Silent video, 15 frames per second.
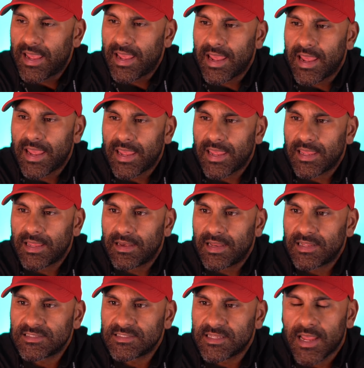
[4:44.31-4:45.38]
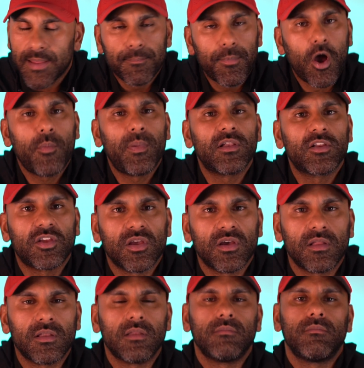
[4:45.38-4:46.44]
let's say, barbell
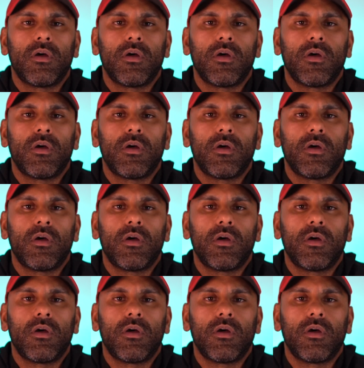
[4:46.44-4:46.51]
curl